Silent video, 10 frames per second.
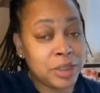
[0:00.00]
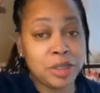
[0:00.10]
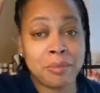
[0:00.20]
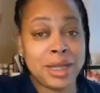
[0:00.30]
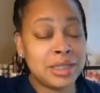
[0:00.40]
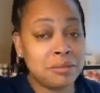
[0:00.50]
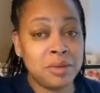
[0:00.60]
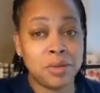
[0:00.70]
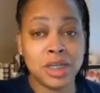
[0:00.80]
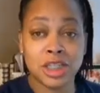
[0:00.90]
You might see me
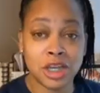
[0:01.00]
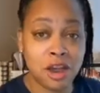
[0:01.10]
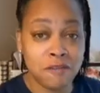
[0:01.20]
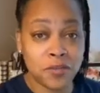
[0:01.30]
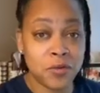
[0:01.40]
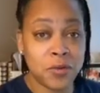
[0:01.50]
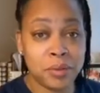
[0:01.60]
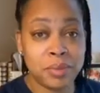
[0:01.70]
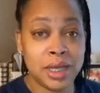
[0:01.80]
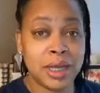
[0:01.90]
with a scarf on
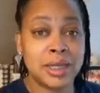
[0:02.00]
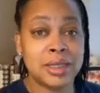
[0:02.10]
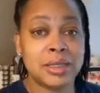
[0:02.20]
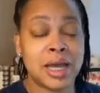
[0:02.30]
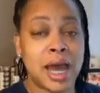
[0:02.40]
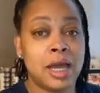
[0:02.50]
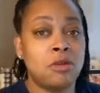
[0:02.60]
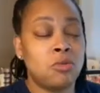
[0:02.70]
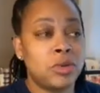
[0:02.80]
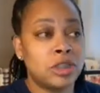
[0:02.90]
because I
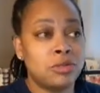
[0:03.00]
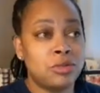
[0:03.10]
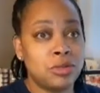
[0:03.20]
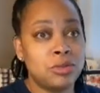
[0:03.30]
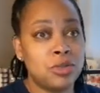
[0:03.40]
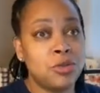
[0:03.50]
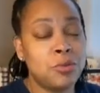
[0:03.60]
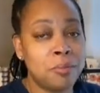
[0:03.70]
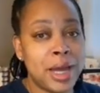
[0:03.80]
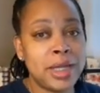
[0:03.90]
don't want to do too
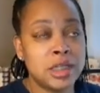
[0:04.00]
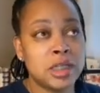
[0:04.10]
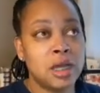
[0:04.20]
much